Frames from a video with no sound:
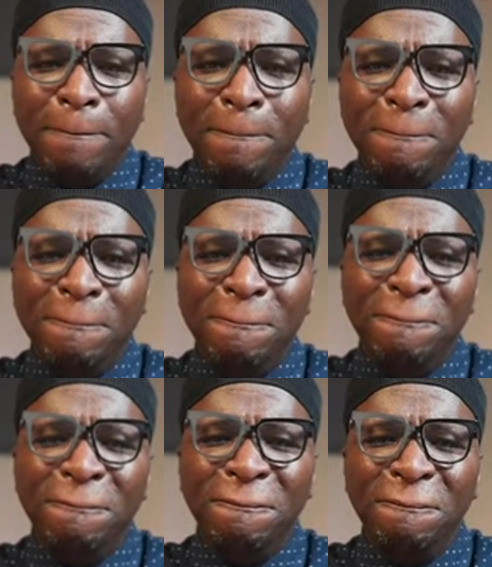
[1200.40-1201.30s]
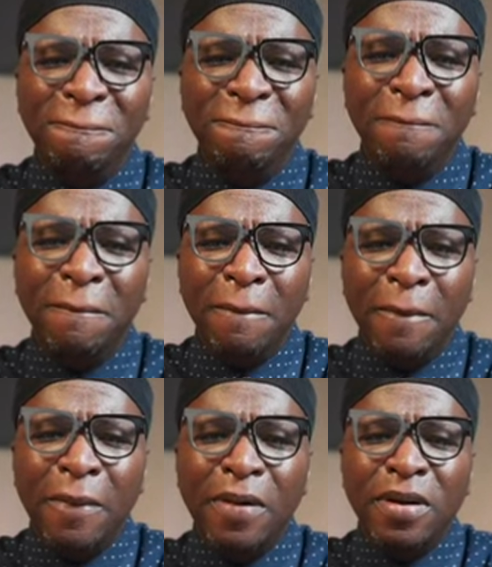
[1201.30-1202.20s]

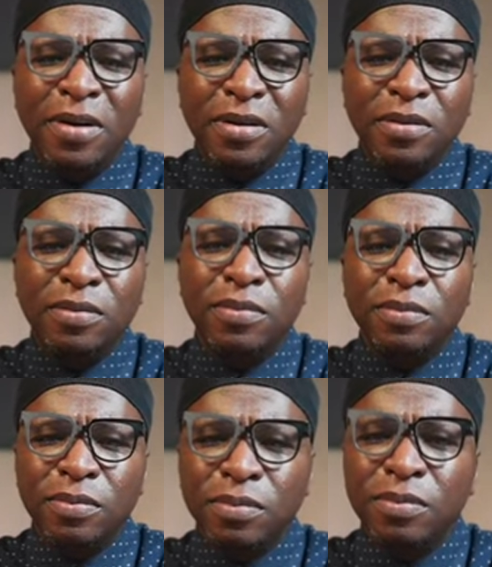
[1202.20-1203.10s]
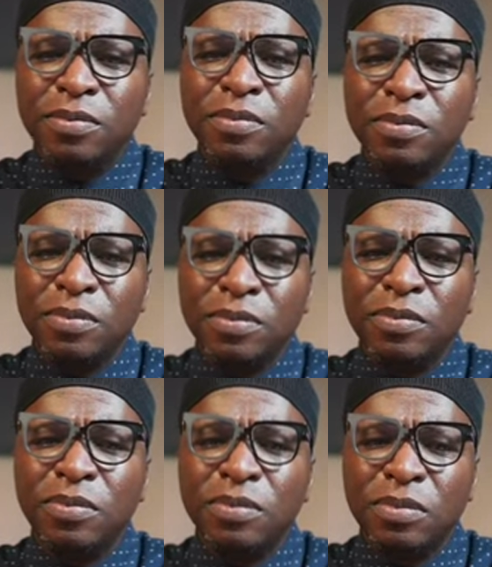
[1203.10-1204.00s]

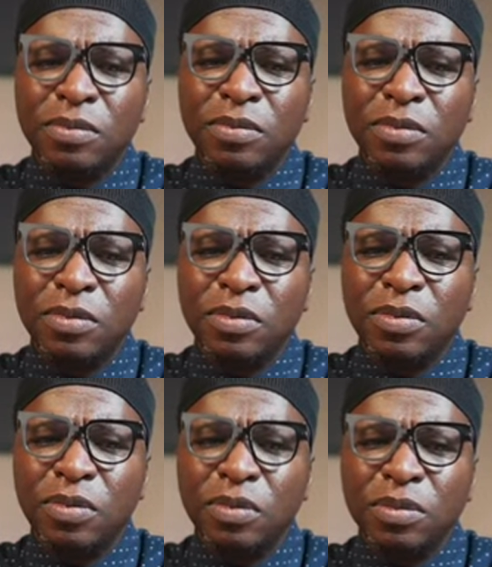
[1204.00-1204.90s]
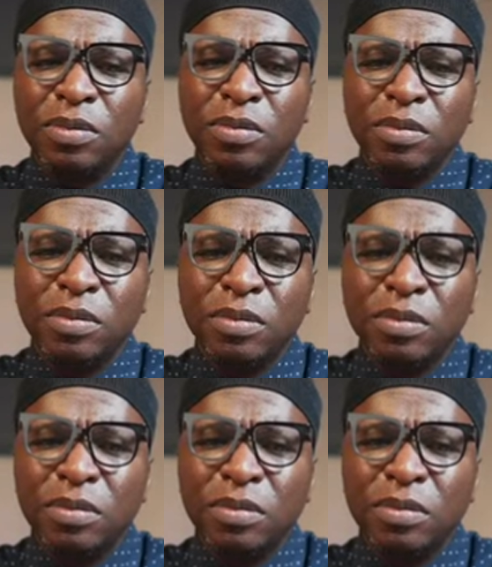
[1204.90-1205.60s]
[no speech]